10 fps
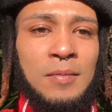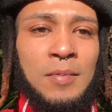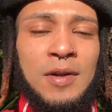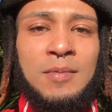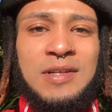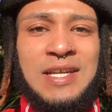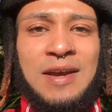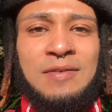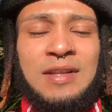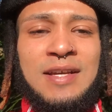pretty much
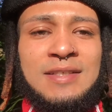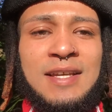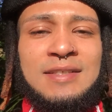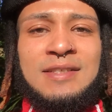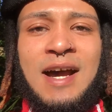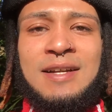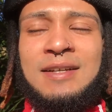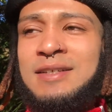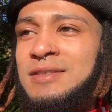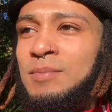having like 10 side
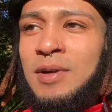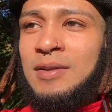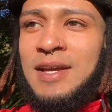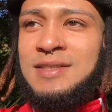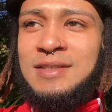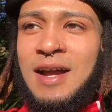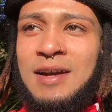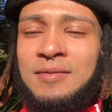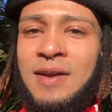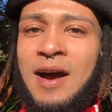niggas, bro, that's
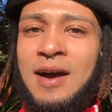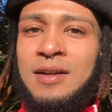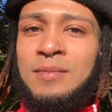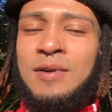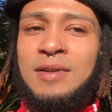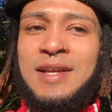not of God, bro.